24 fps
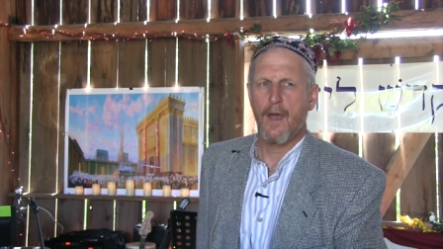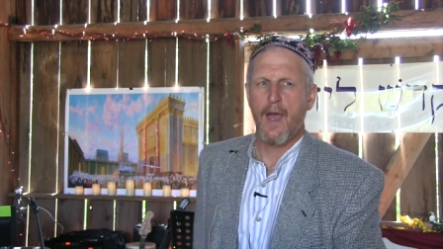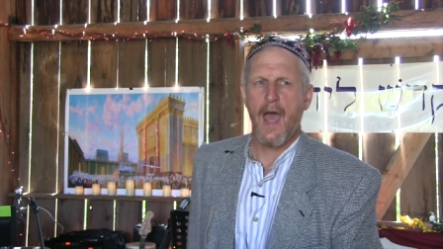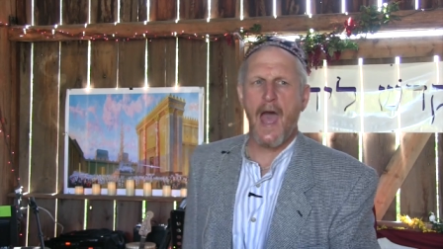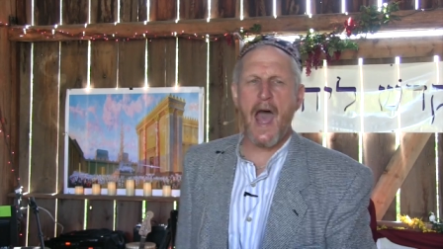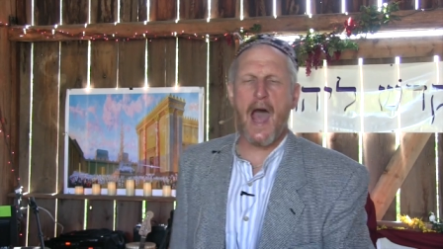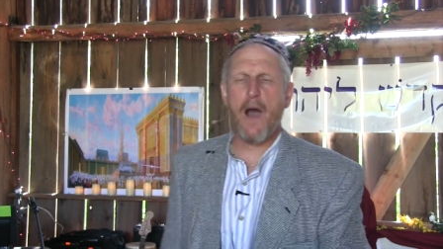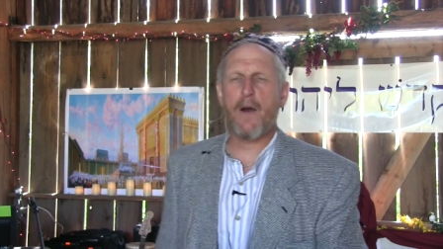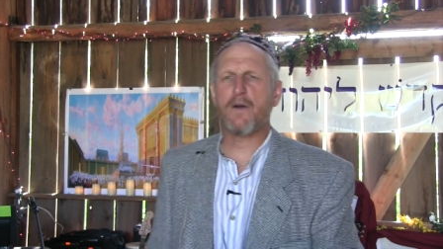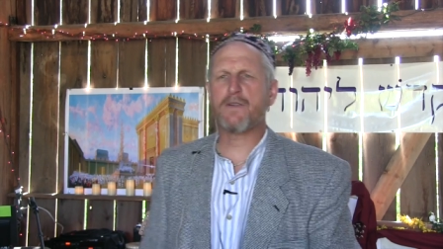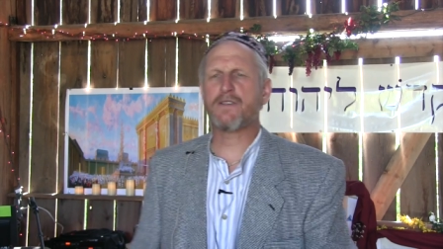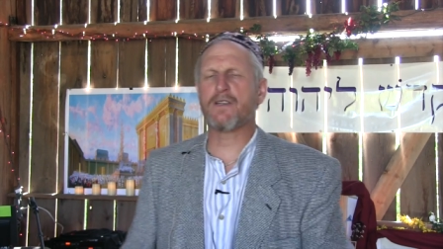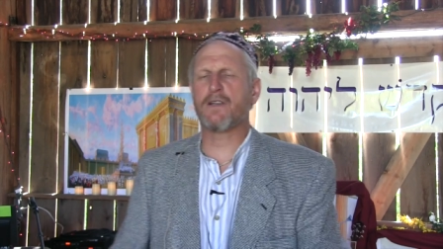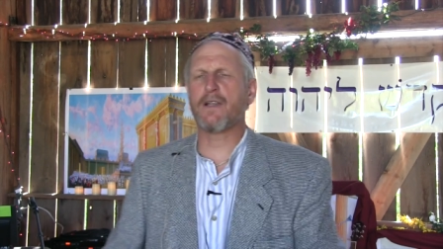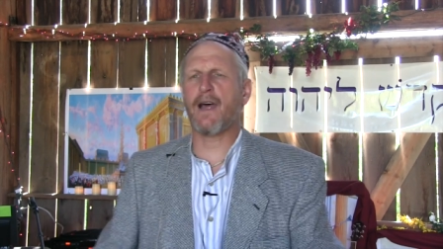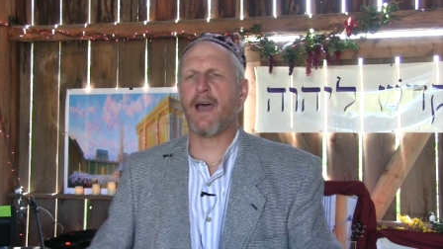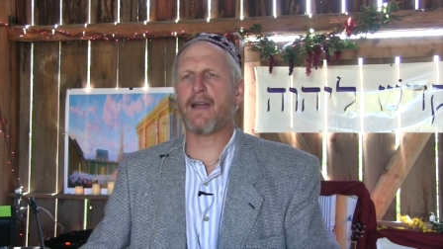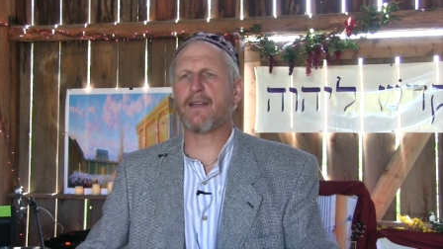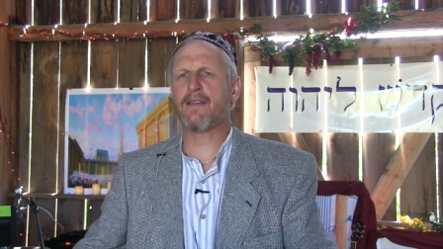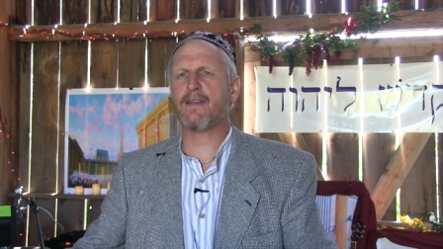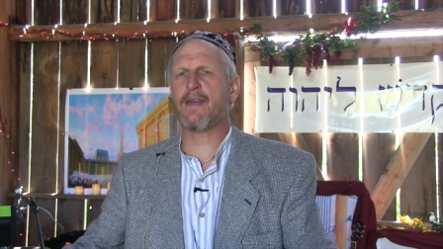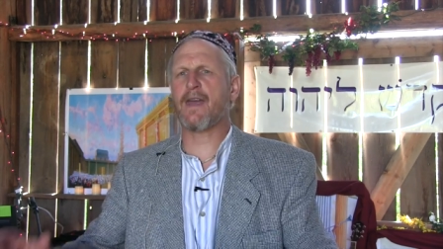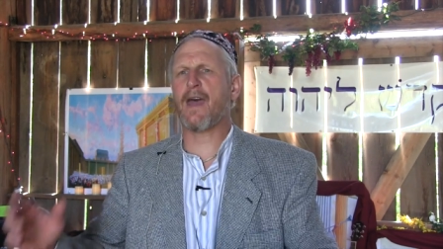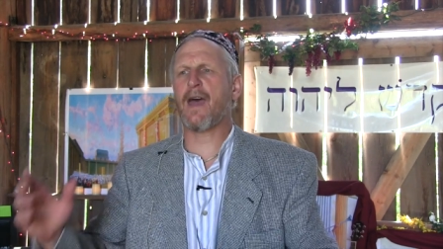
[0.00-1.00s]
How would you
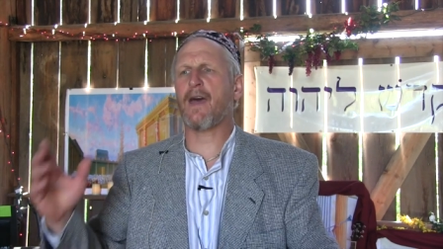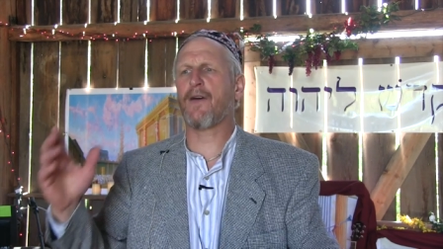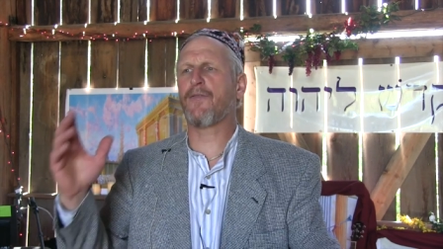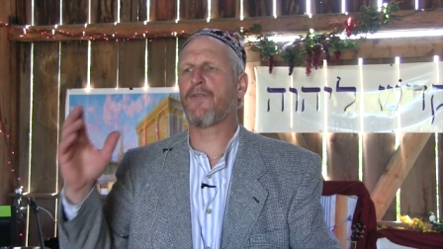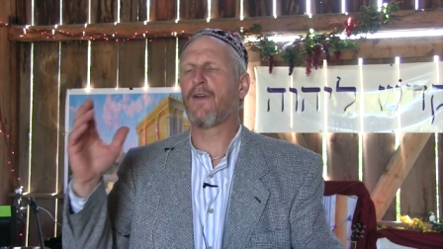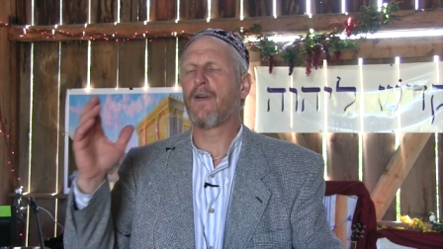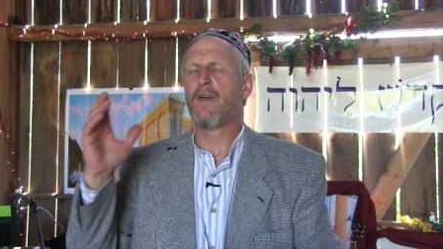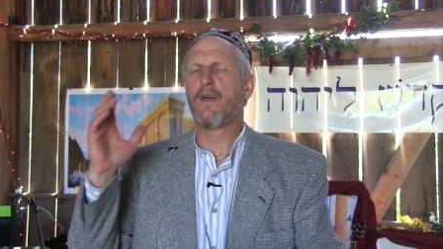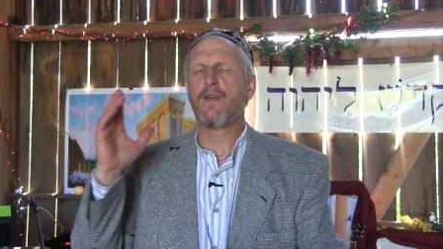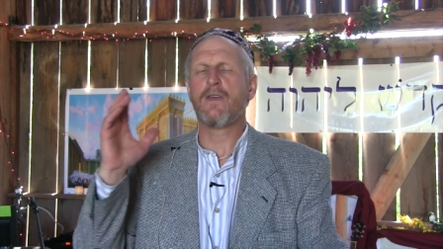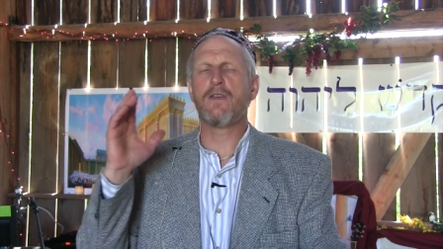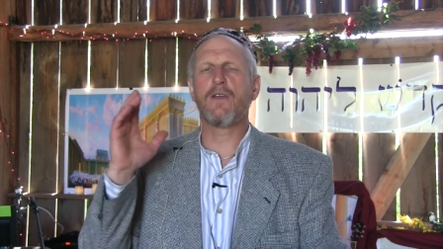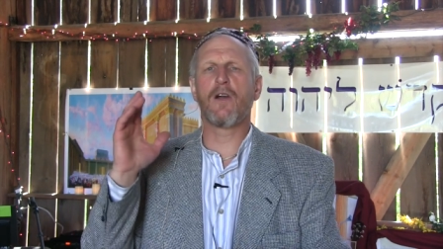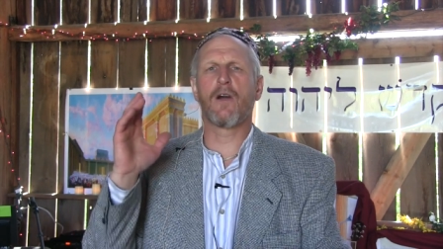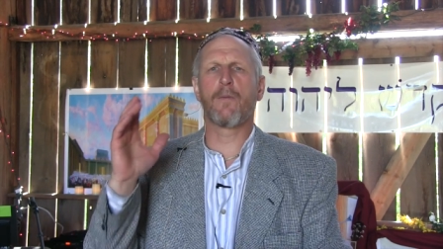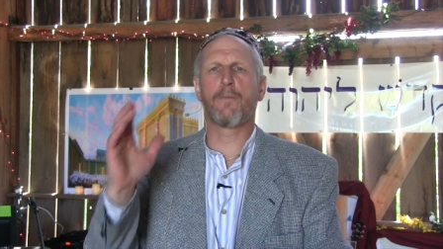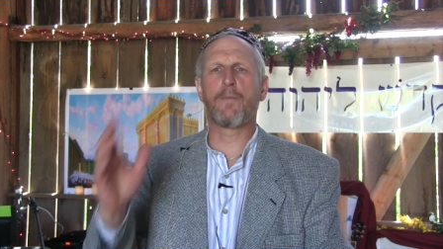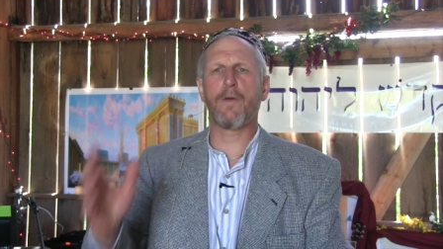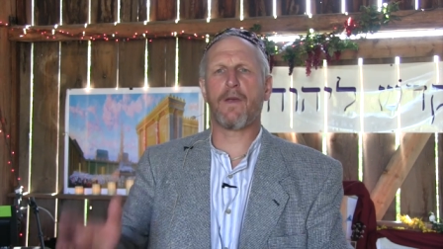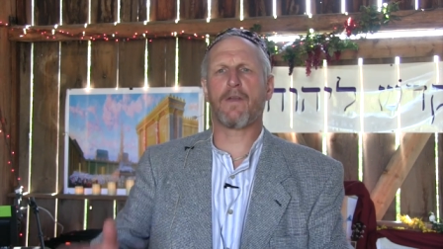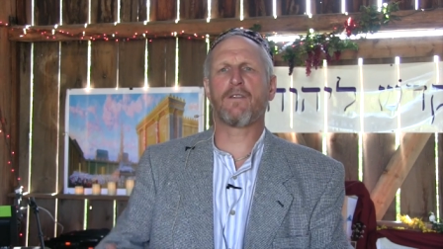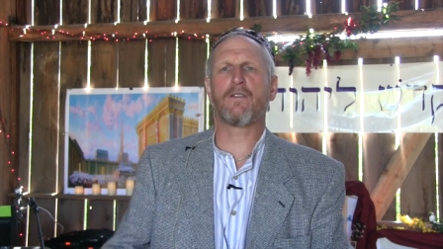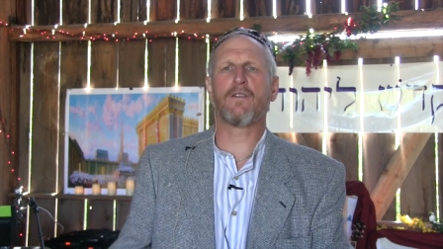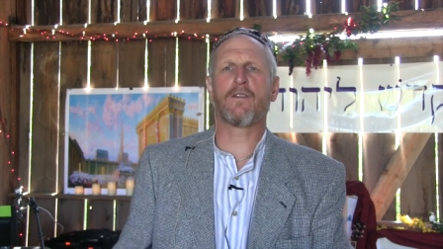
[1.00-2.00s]
like to have your
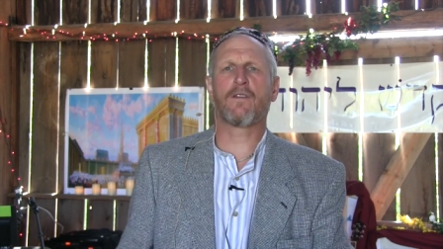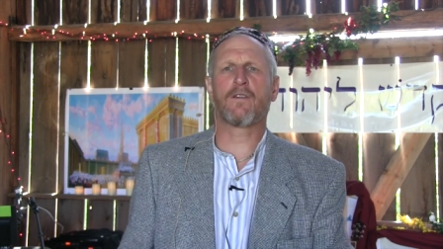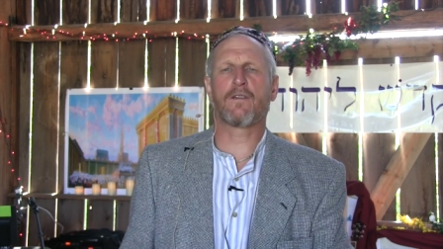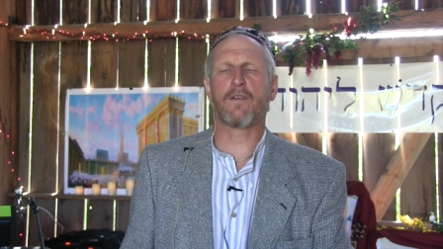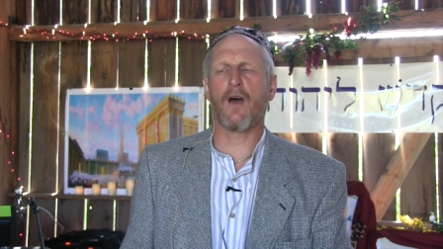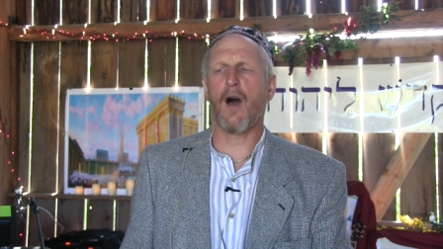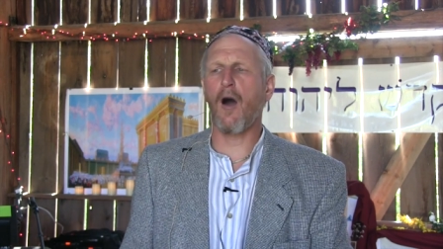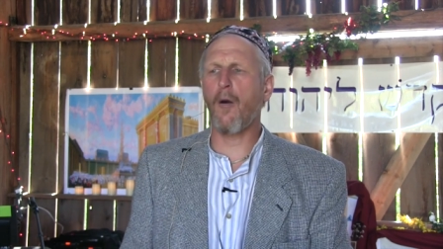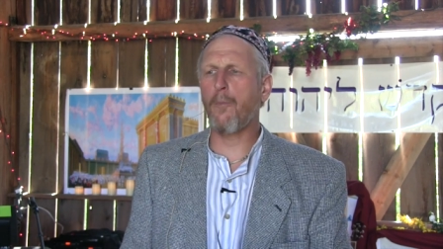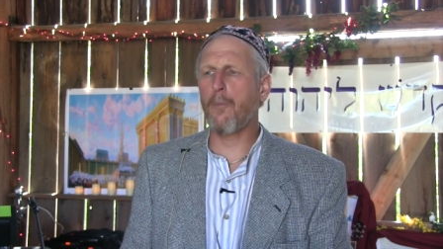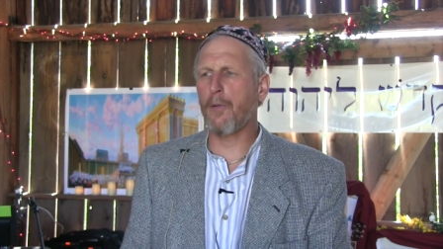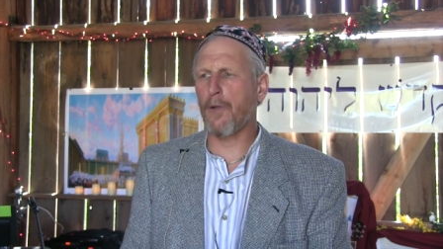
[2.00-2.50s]
business so